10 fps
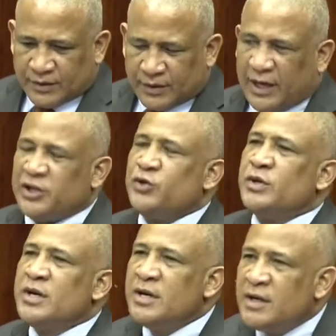and
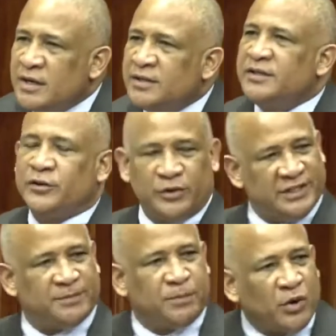you heard the
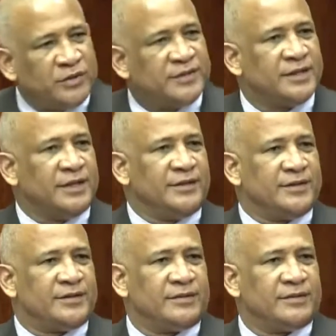responses